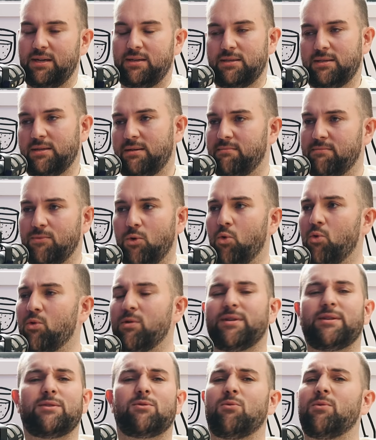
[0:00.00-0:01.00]
is in
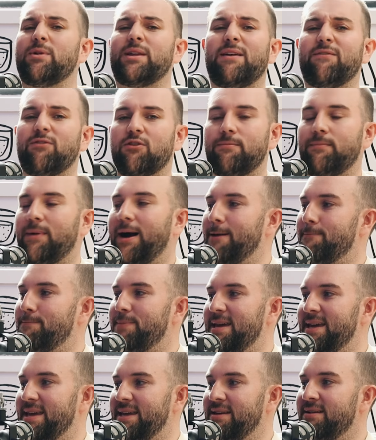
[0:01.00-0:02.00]
Auckland, or whatever it might
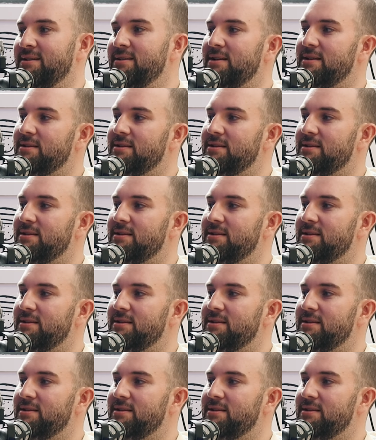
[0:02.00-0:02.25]
be,